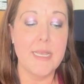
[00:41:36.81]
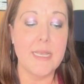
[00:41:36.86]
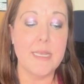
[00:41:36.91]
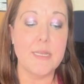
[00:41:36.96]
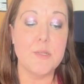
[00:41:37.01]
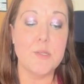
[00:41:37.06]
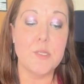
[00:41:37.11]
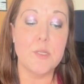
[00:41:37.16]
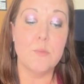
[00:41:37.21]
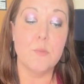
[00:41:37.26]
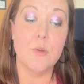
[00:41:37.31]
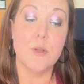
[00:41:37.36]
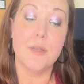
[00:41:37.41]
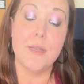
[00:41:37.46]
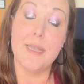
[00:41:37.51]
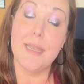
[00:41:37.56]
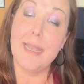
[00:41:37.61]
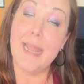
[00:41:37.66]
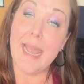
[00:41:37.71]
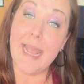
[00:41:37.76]
into more
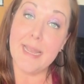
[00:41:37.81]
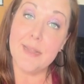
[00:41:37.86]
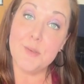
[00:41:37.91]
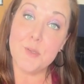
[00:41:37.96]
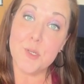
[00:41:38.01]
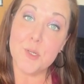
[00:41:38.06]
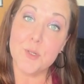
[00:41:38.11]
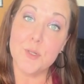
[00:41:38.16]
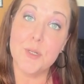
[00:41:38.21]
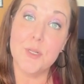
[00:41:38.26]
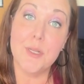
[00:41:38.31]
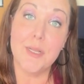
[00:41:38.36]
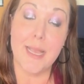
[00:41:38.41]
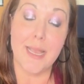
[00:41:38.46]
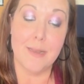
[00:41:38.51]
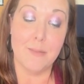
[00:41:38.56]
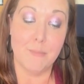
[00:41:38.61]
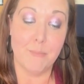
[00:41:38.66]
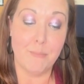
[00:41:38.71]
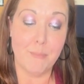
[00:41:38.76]
natural
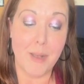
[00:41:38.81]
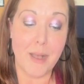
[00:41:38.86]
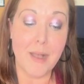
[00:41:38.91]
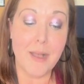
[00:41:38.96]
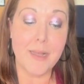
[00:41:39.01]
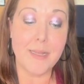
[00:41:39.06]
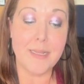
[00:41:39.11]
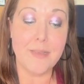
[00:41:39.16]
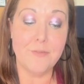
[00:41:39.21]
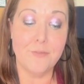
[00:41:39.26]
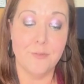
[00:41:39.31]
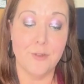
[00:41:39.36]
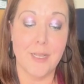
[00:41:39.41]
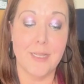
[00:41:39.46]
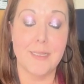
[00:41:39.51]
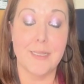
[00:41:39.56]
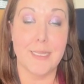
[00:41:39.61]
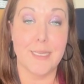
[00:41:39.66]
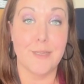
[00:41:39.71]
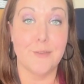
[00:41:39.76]
and
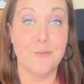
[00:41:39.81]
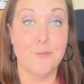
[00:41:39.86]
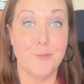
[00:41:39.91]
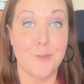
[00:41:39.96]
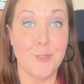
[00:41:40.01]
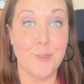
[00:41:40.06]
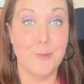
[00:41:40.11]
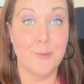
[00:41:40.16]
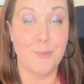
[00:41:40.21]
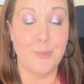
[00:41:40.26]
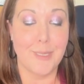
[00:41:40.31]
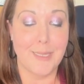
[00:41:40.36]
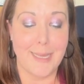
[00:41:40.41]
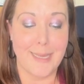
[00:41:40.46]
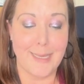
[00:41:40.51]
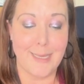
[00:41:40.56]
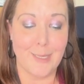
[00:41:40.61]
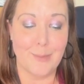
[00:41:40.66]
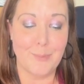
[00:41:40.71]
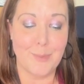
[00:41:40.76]
body-friendly flute
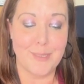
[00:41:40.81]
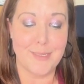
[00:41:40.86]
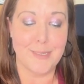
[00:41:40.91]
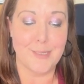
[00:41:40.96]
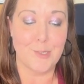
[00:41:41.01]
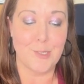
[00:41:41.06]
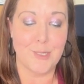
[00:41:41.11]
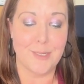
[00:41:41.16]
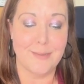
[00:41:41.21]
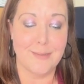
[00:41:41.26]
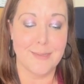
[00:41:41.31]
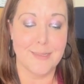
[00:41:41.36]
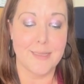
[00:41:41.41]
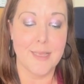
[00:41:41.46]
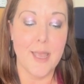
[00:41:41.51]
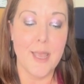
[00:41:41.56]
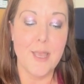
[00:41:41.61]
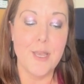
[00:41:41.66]
playing positions.